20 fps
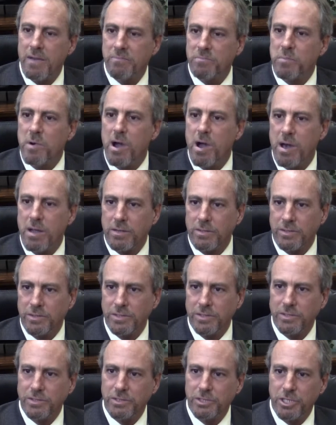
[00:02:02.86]
have
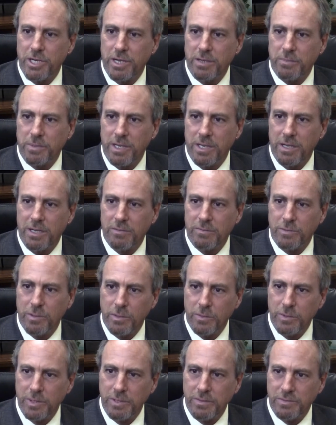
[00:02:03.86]
models in Chatham-Kent that
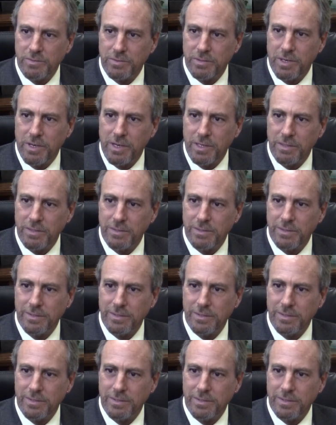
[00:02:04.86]
won't be designed.